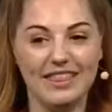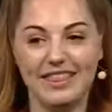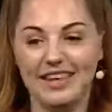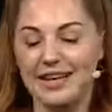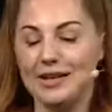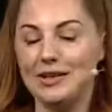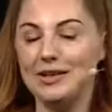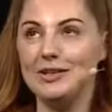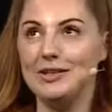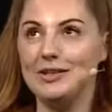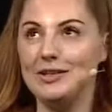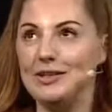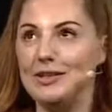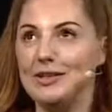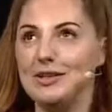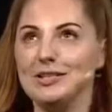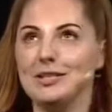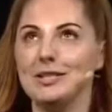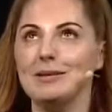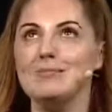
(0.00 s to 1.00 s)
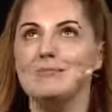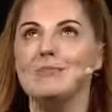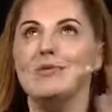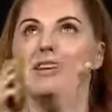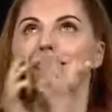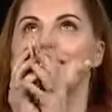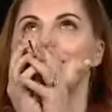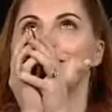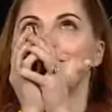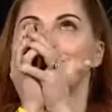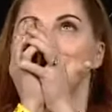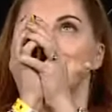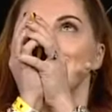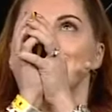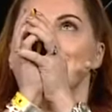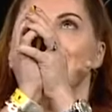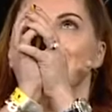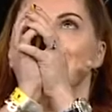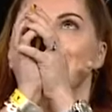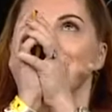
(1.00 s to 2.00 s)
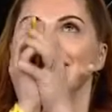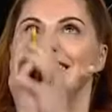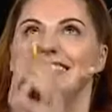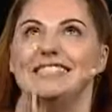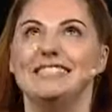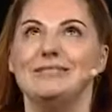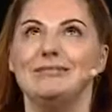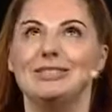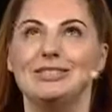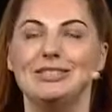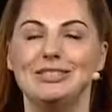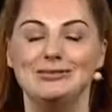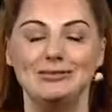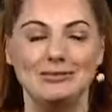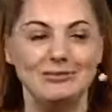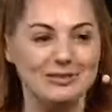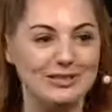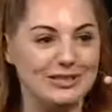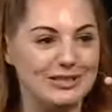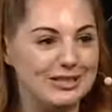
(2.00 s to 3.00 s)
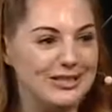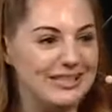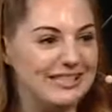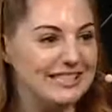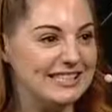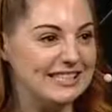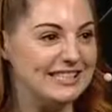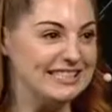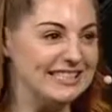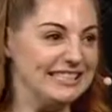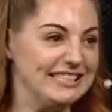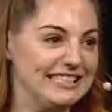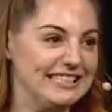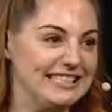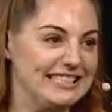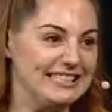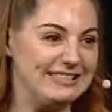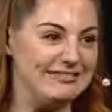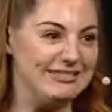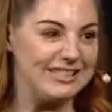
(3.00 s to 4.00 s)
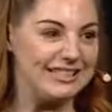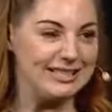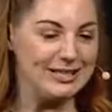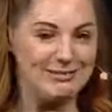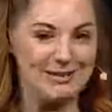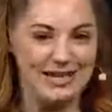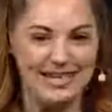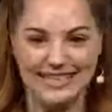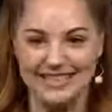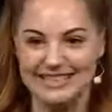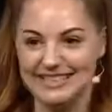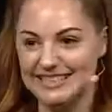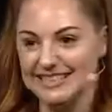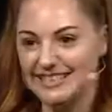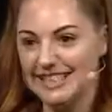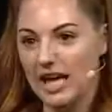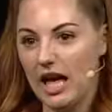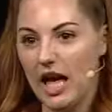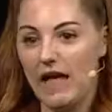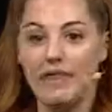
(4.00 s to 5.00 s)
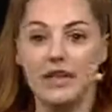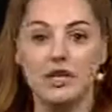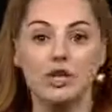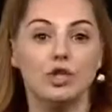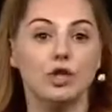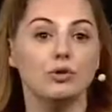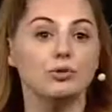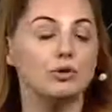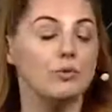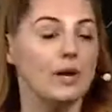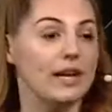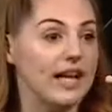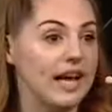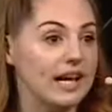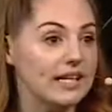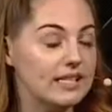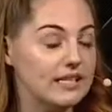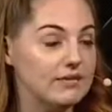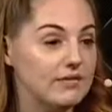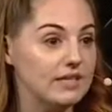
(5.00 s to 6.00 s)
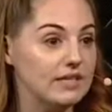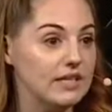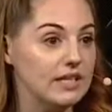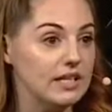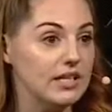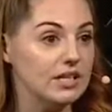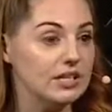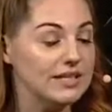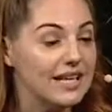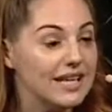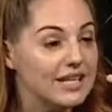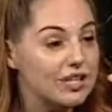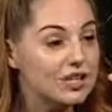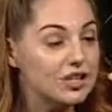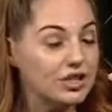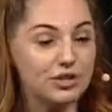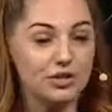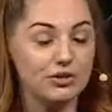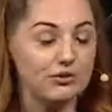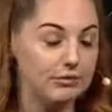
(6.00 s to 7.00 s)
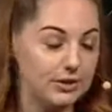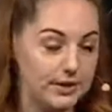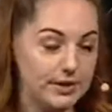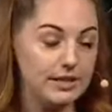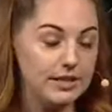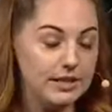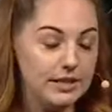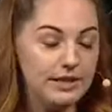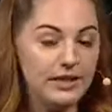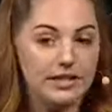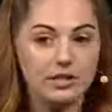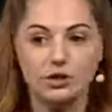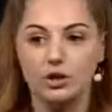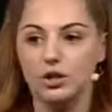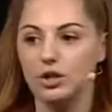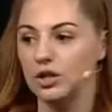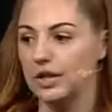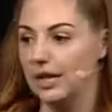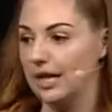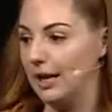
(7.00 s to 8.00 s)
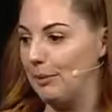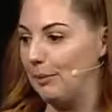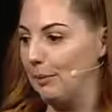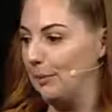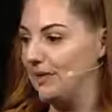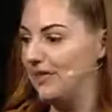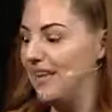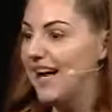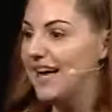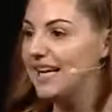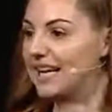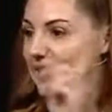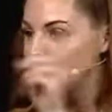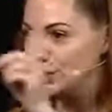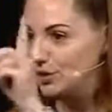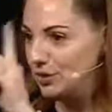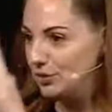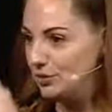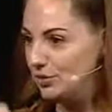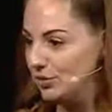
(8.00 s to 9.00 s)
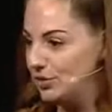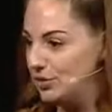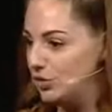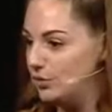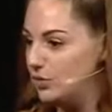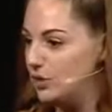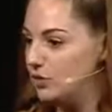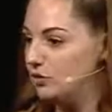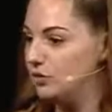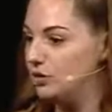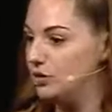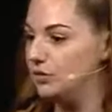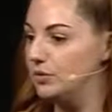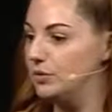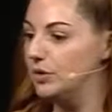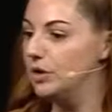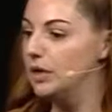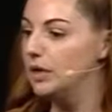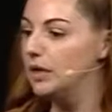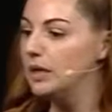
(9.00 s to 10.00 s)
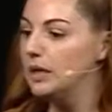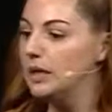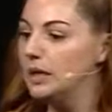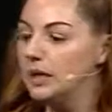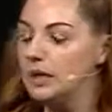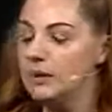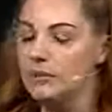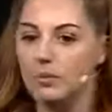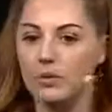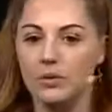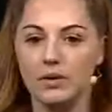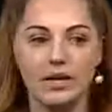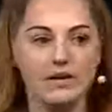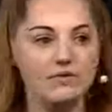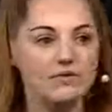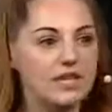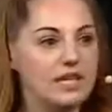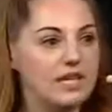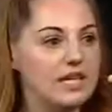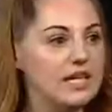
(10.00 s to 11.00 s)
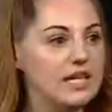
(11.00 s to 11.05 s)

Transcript: think, oh gosh, come on universe, give it to me. And then you don't do any activity, because that's just crazy. That's not going to happen. That is too good to be true. But what I've done